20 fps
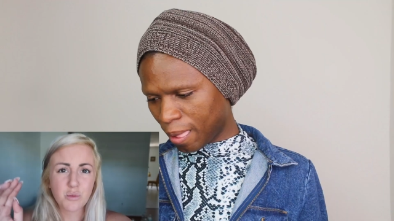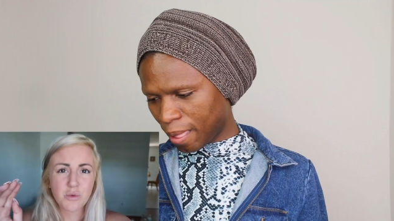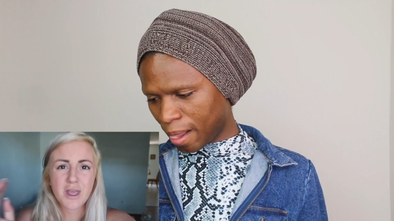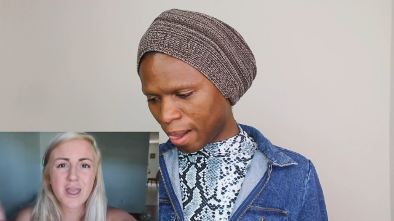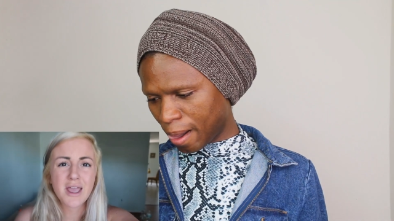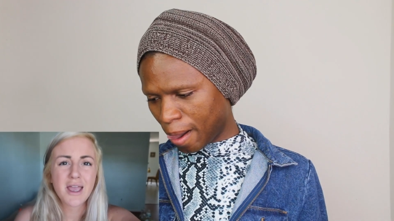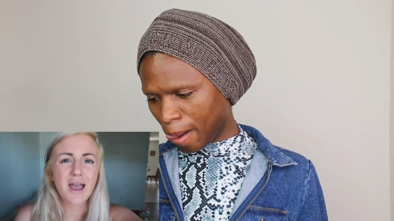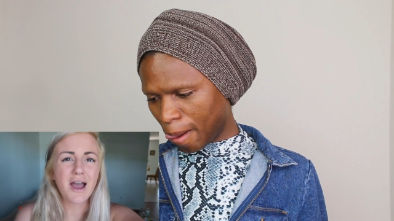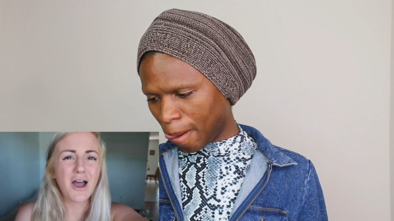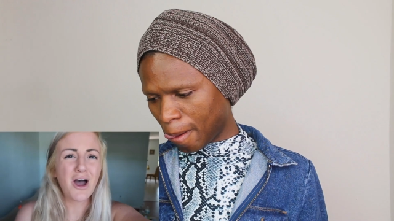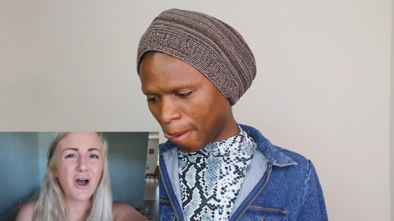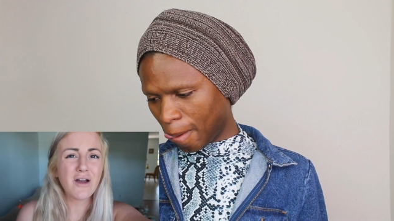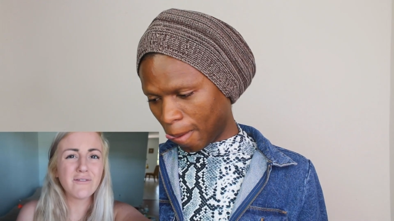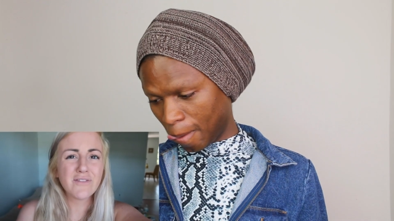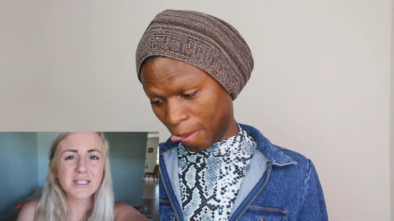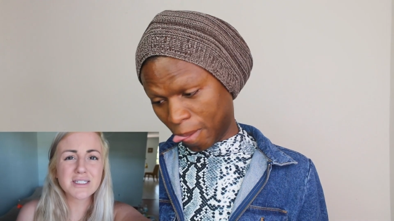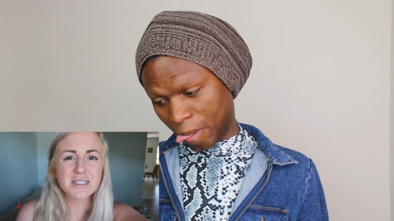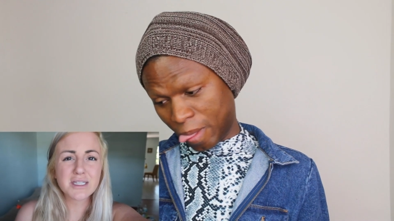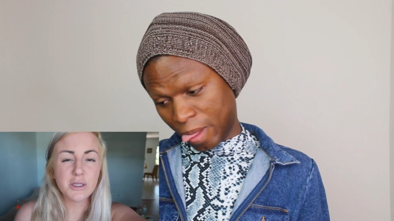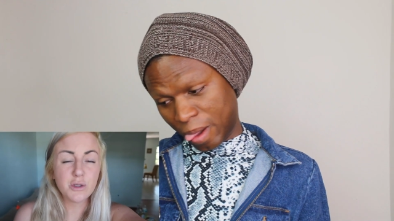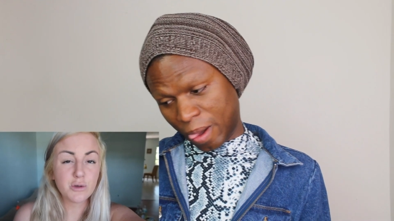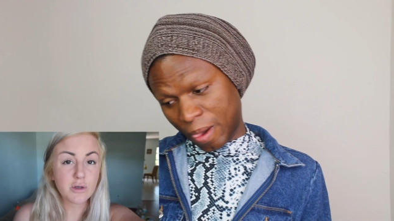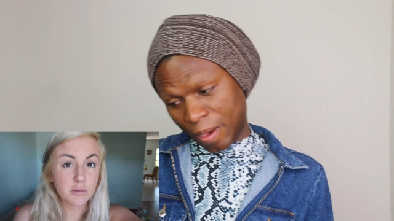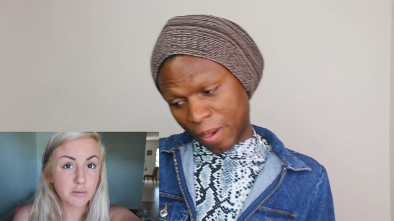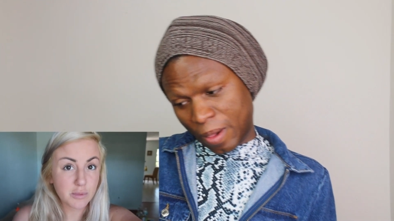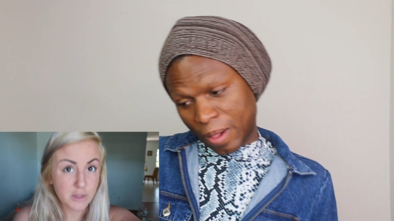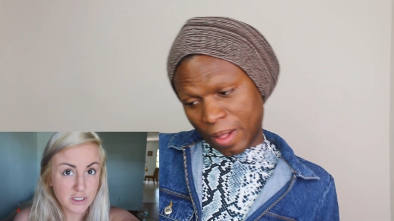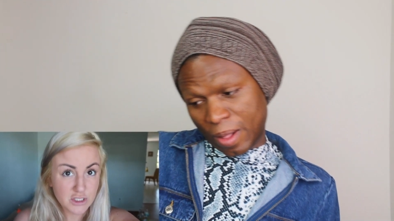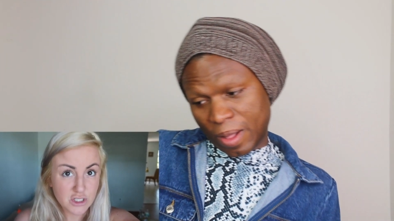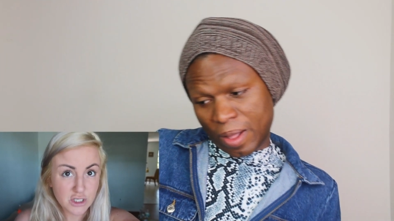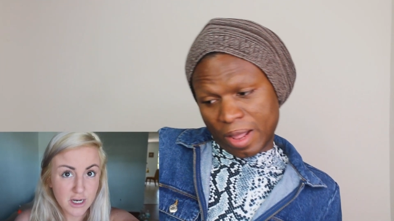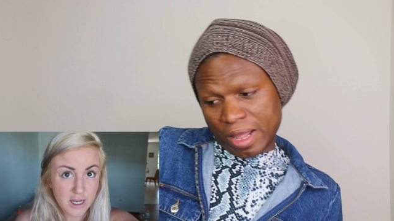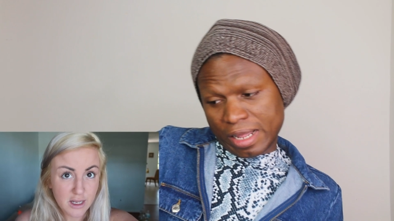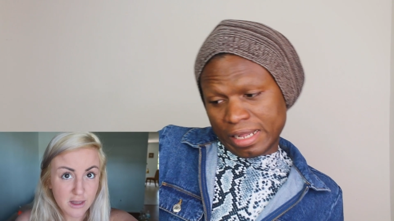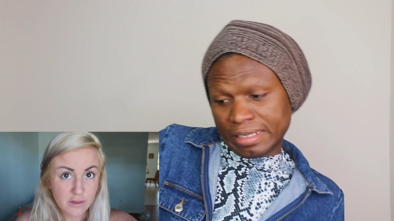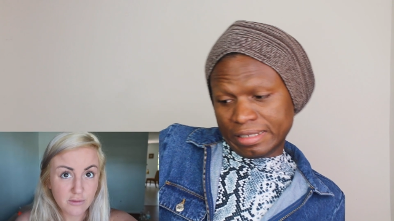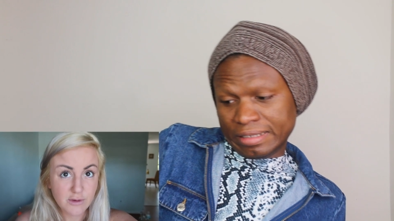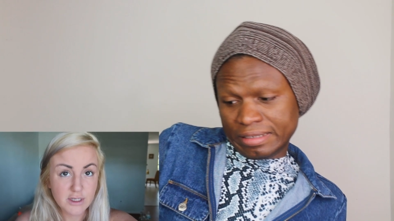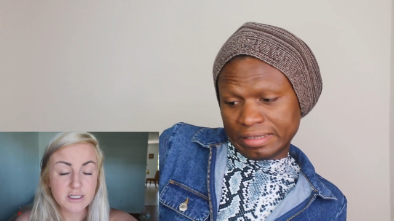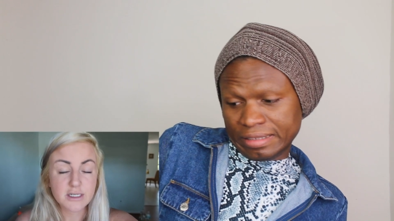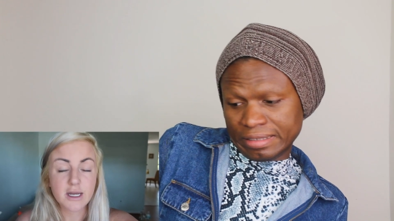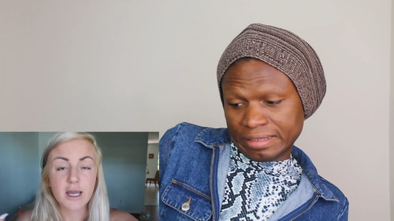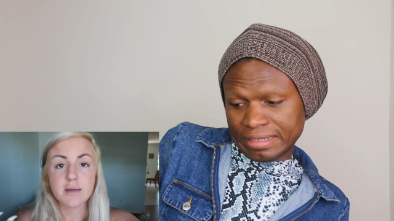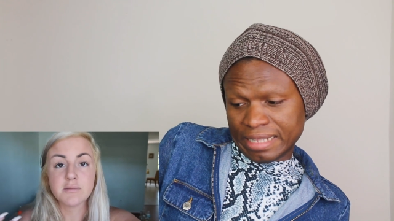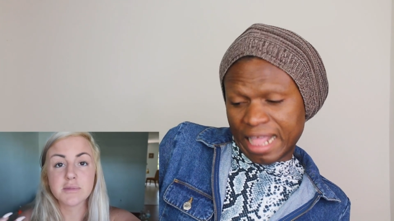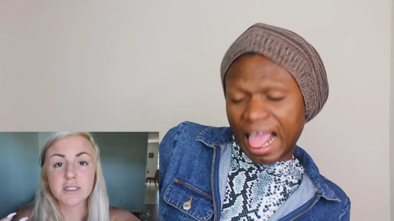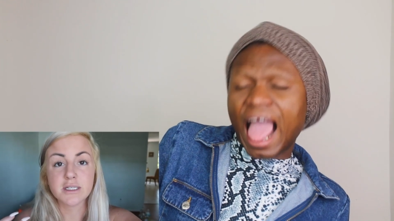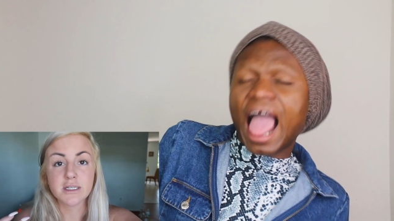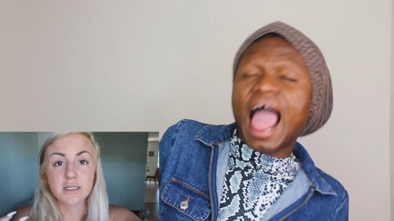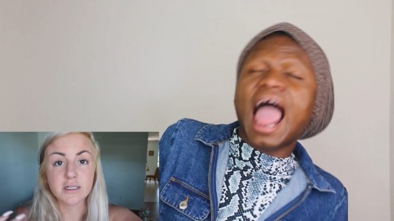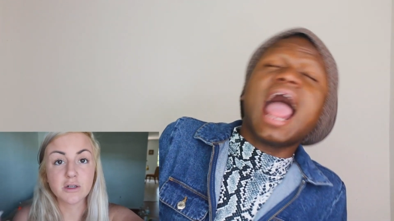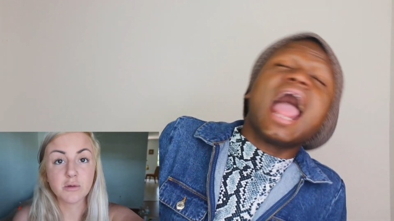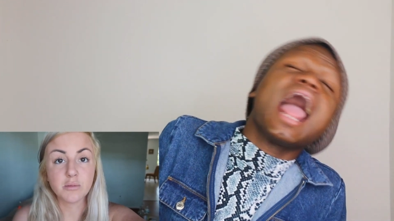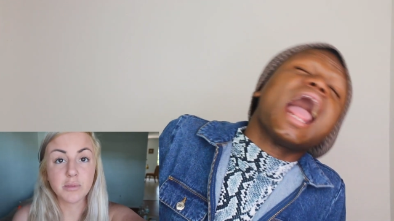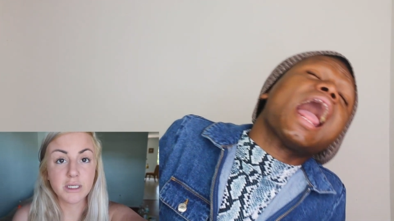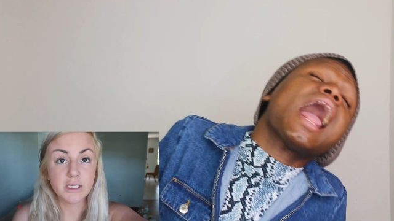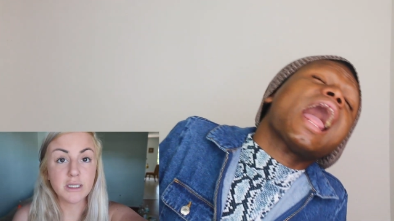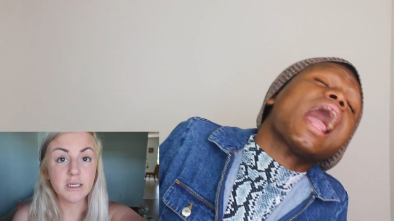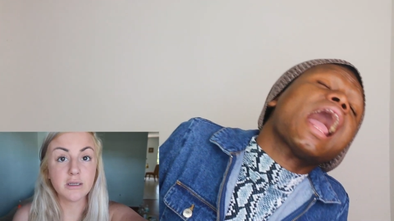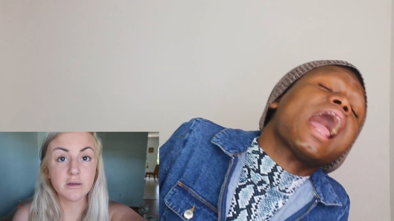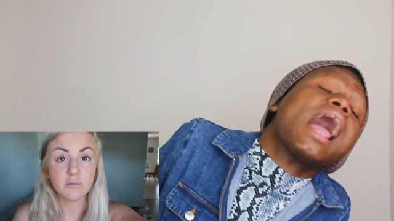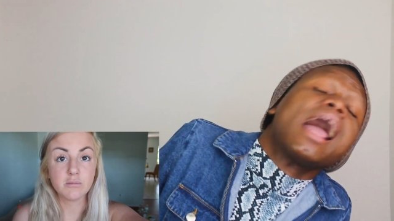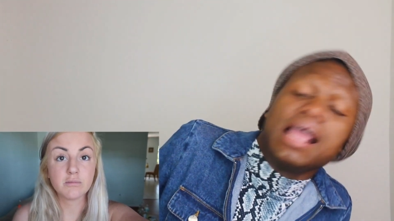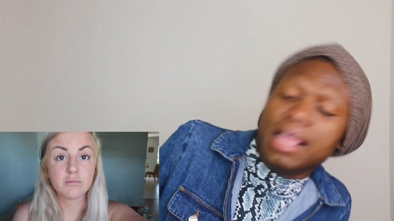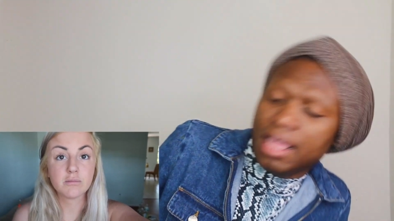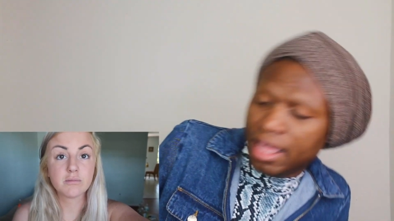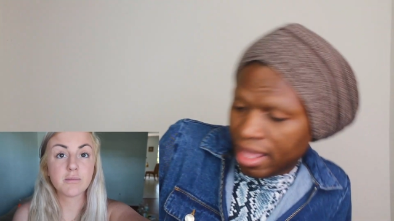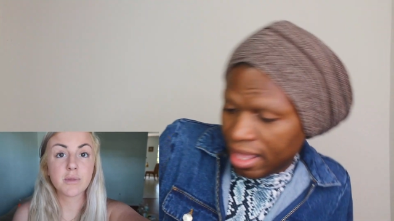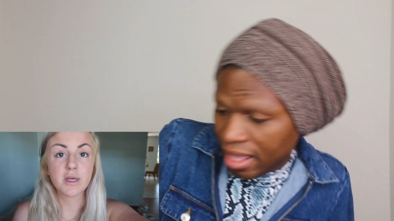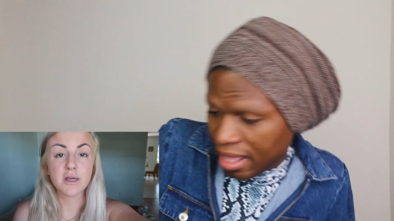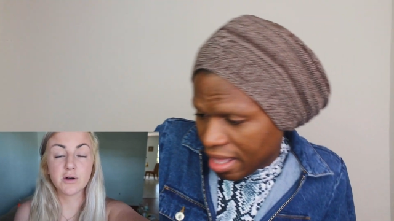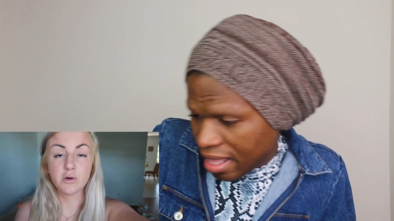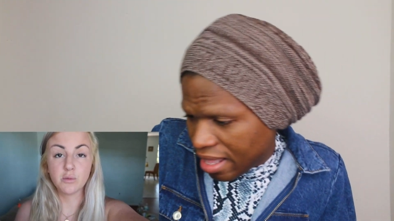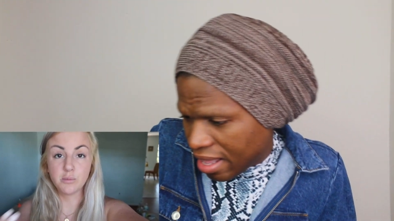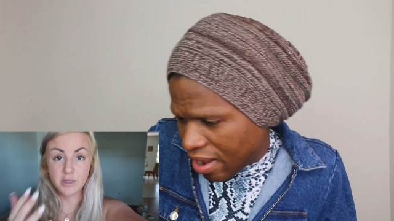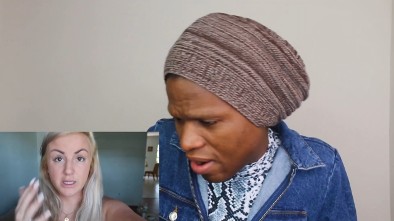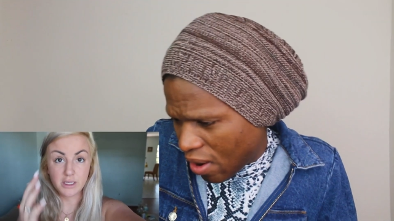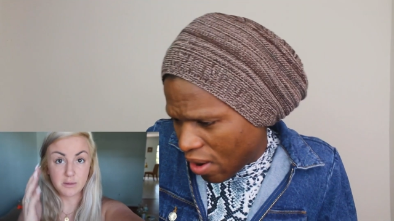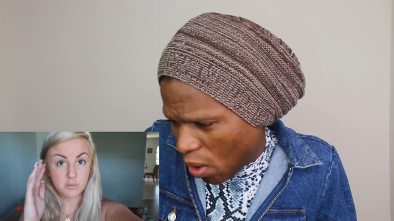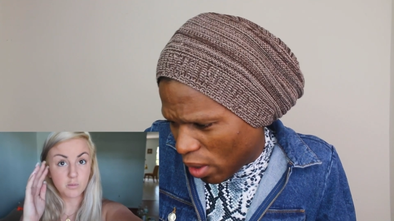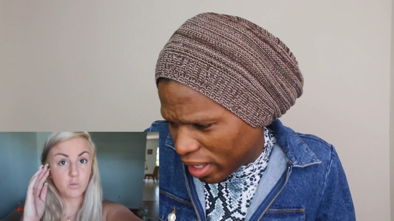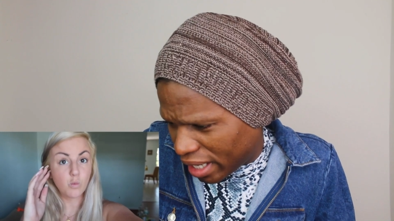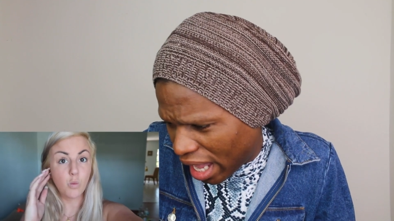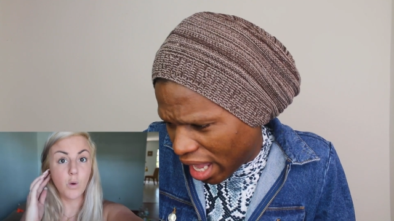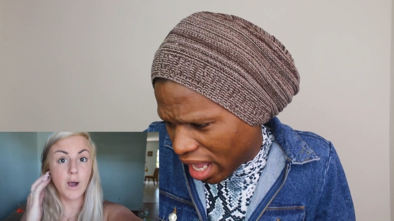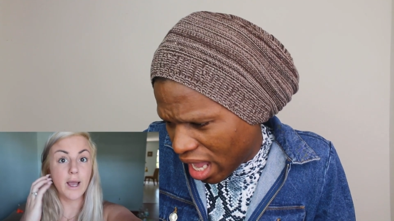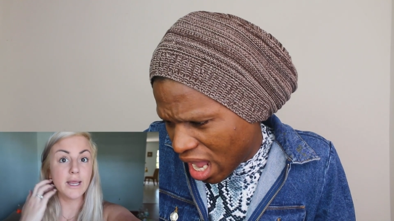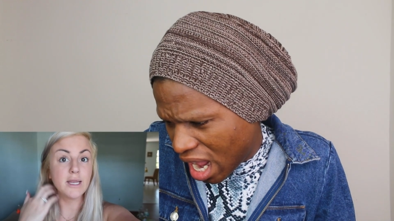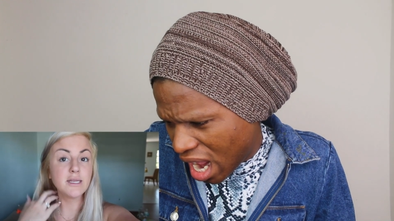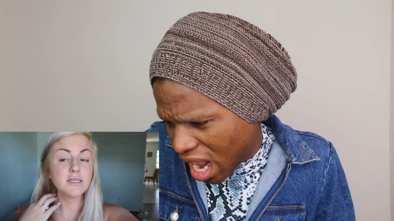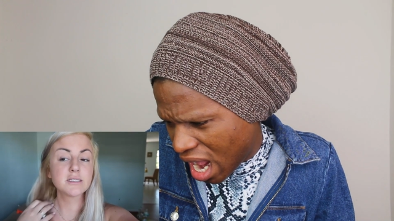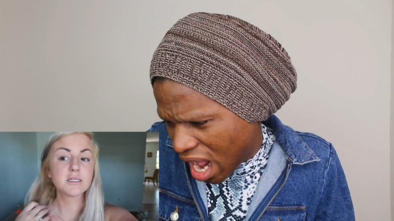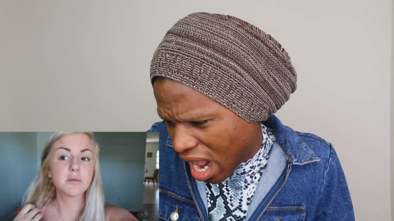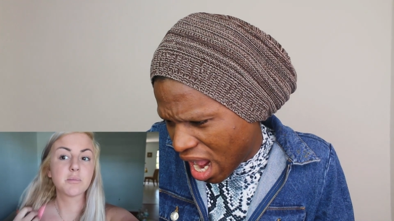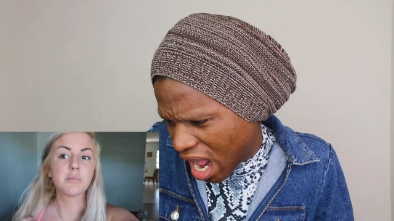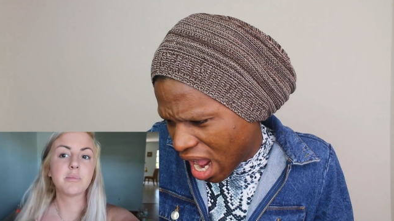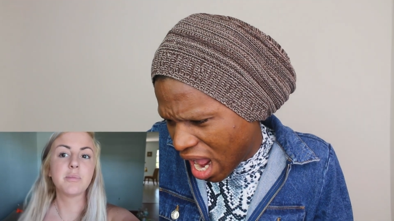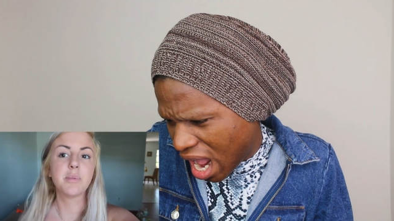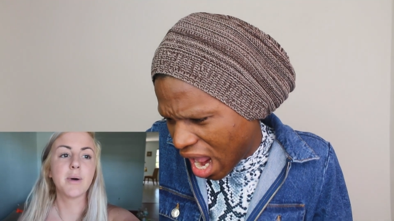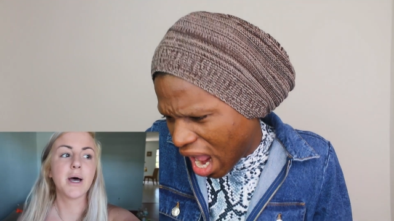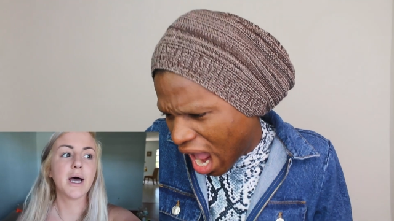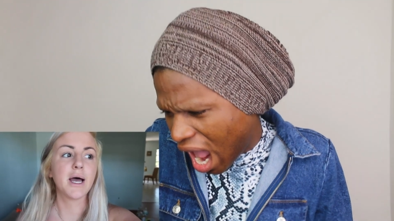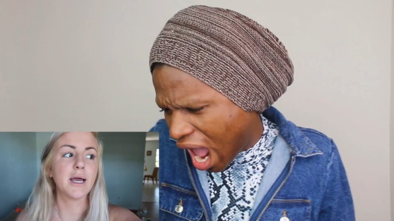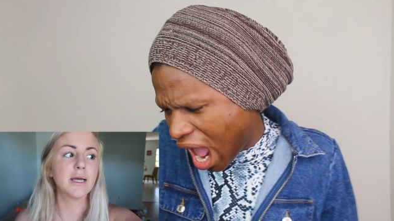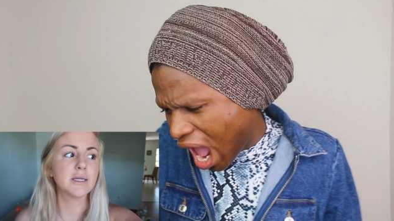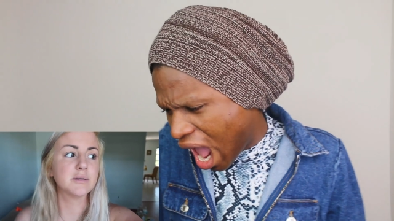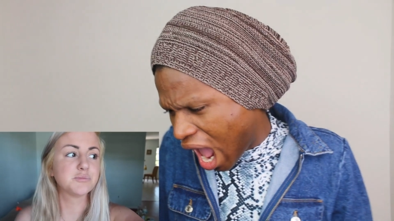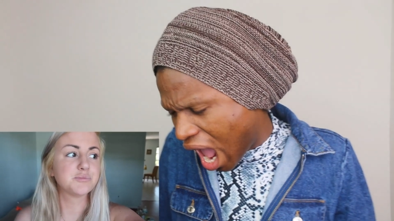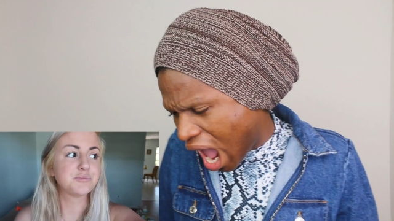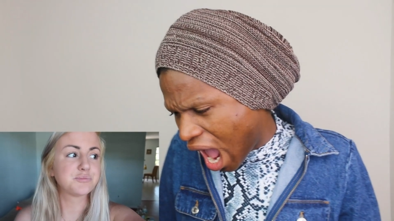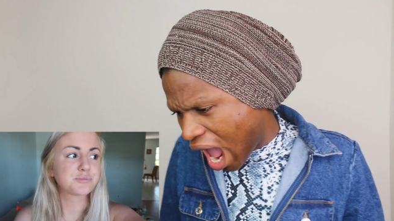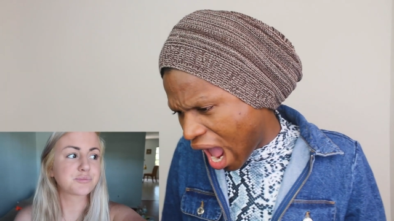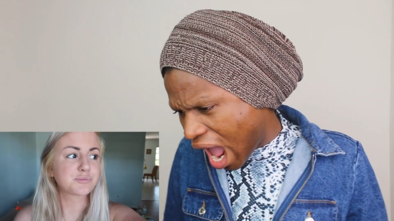Speaker 1: Ollie's bleacher head three times, and it'll be it'll be okay. white, but.